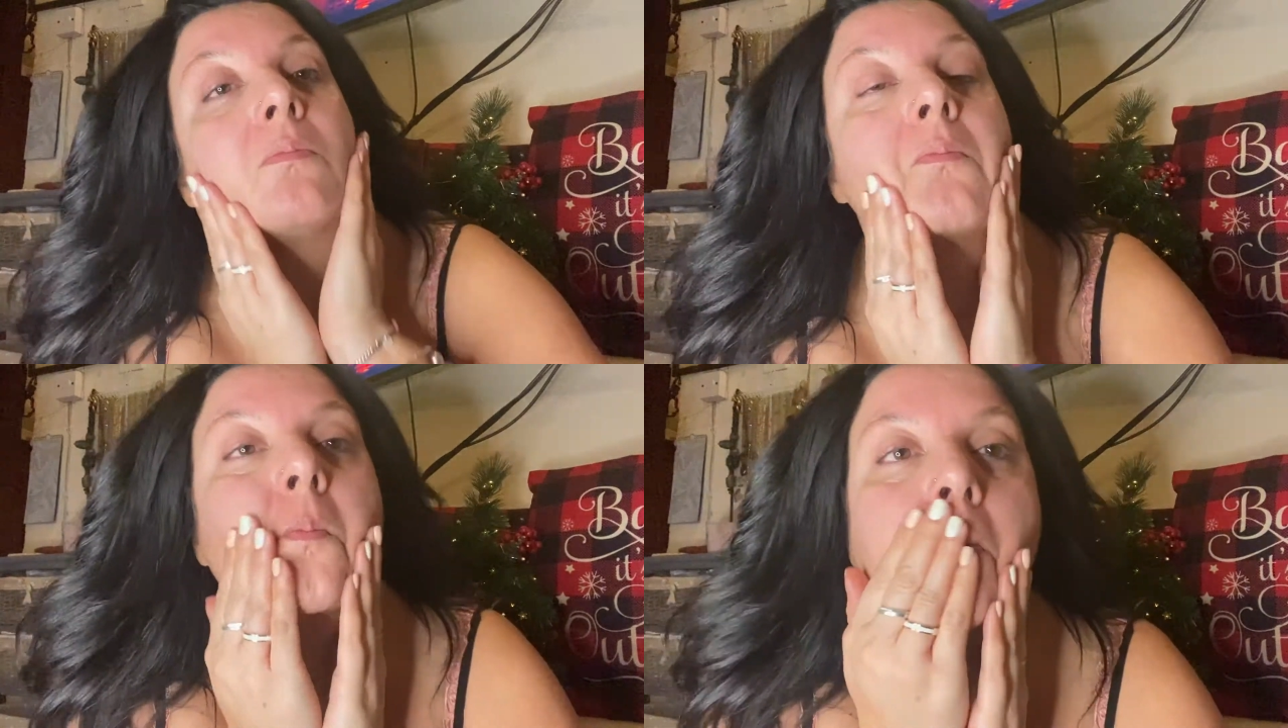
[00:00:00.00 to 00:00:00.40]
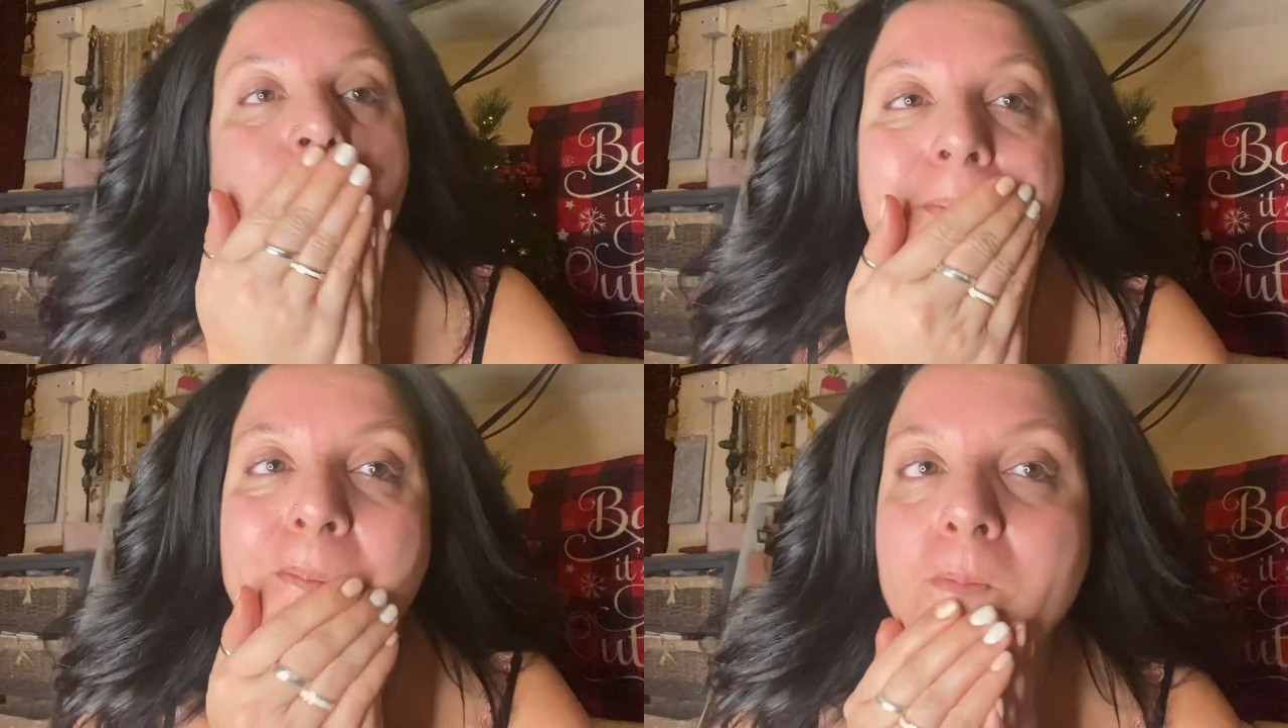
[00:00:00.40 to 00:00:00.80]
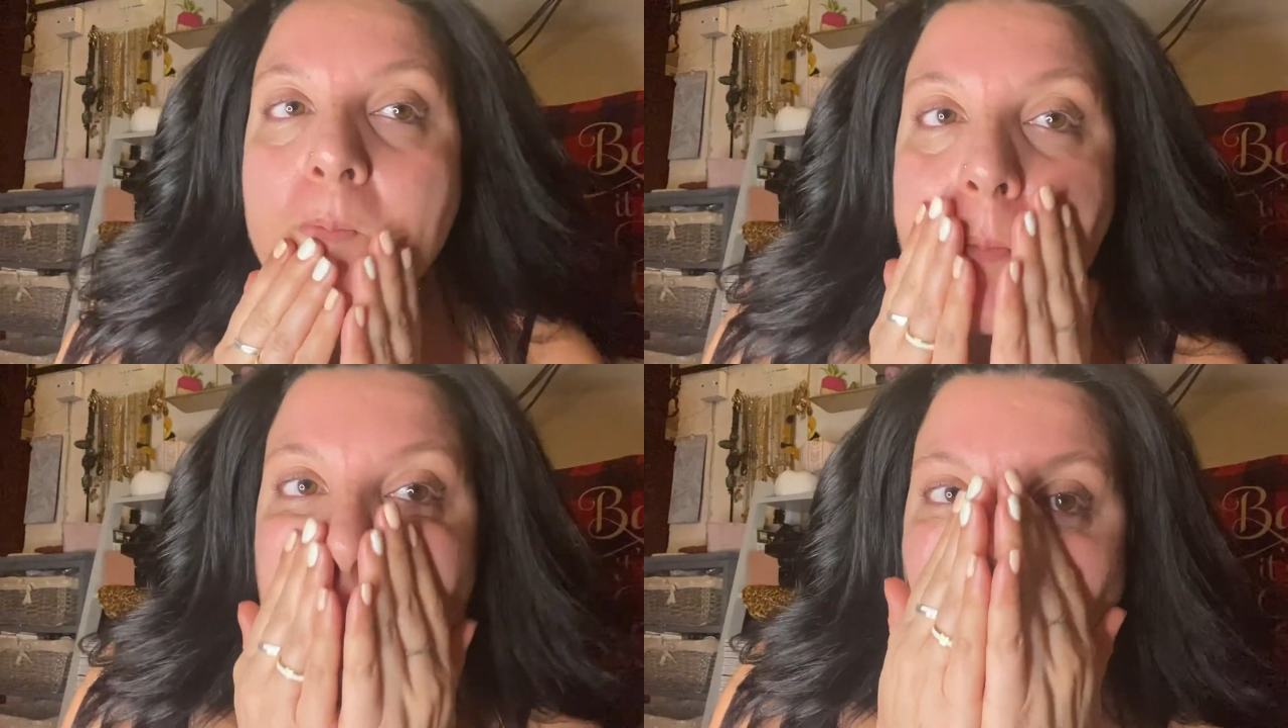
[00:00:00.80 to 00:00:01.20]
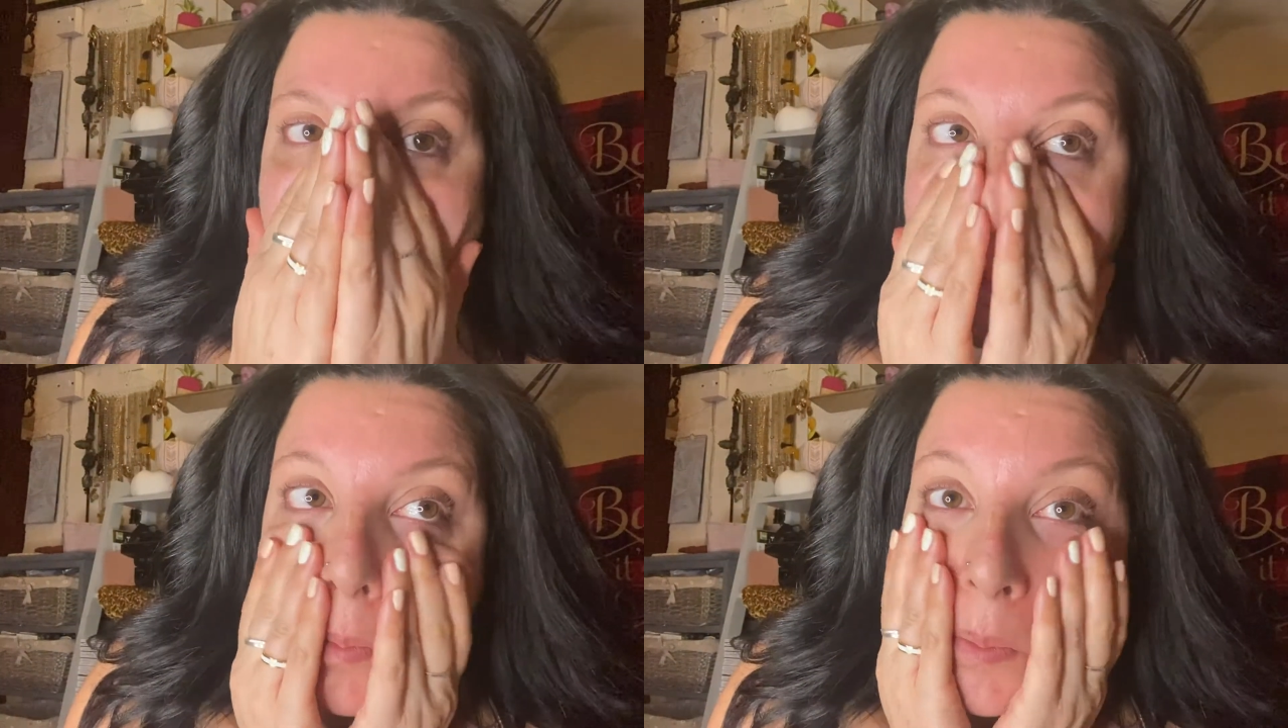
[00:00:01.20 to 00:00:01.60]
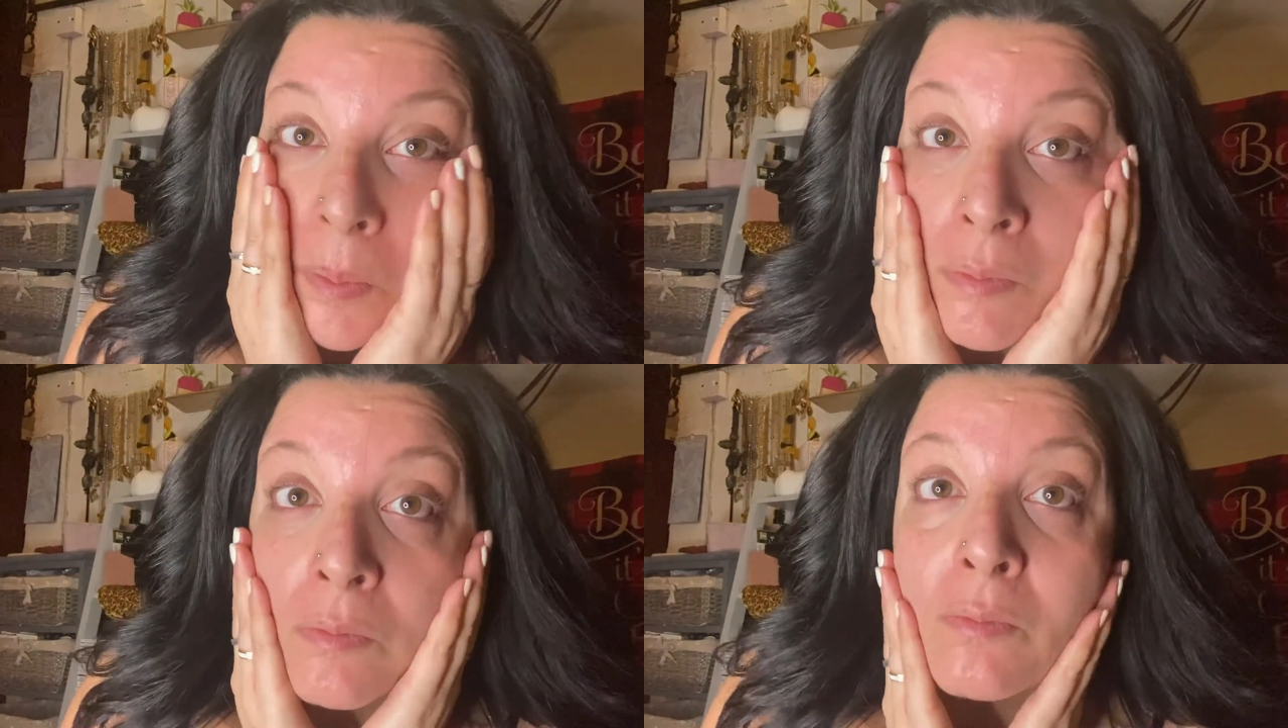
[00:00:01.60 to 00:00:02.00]
amazing
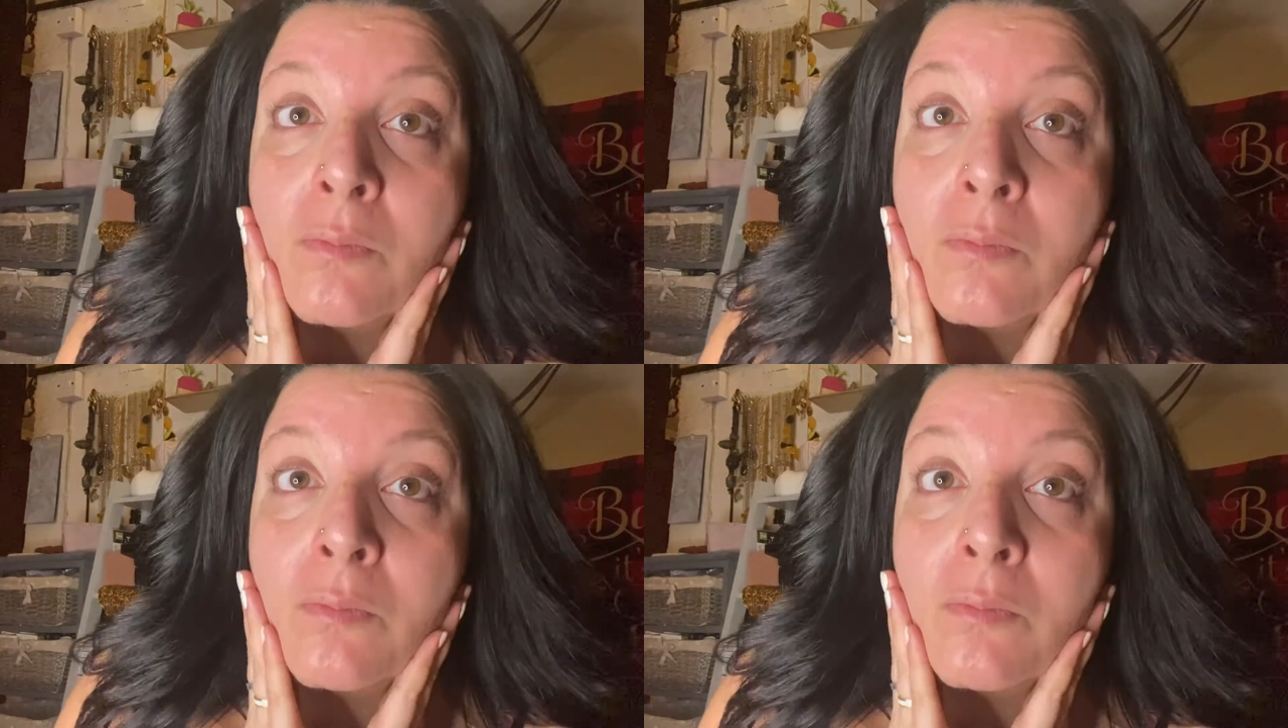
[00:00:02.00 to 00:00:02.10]
primer,